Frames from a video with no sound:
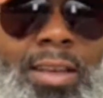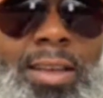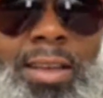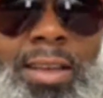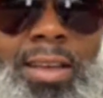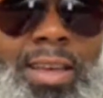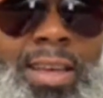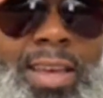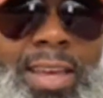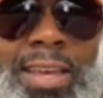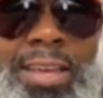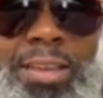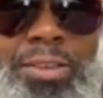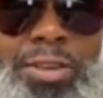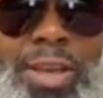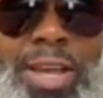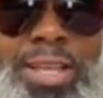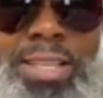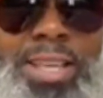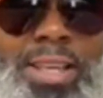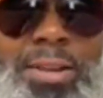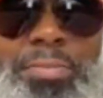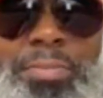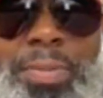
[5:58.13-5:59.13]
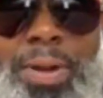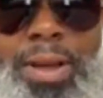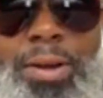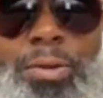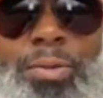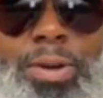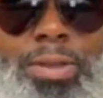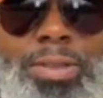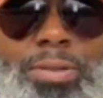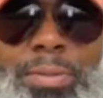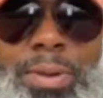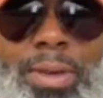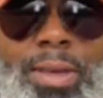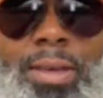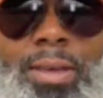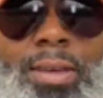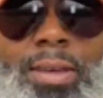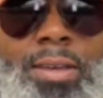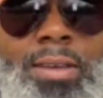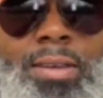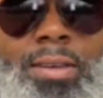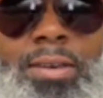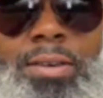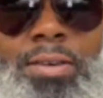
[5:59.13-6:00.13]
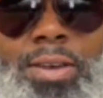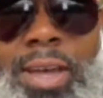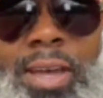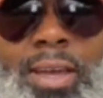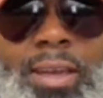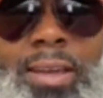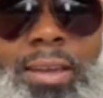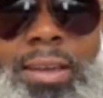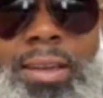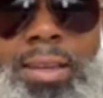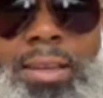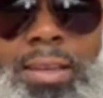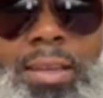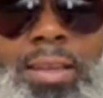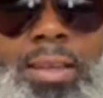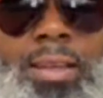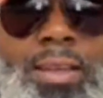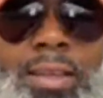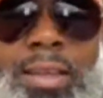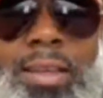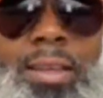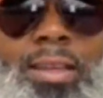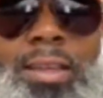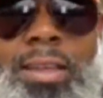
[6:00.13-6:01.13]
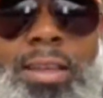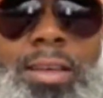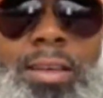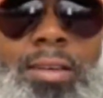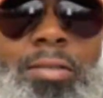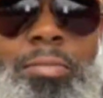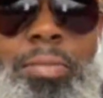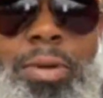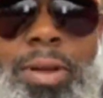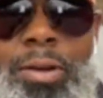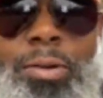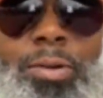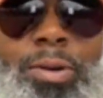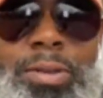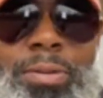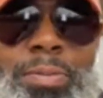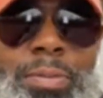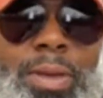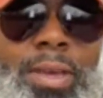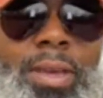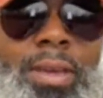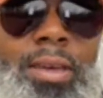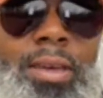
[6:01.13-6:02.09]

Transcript: You guys gotta bear with me, okay? Bear with me.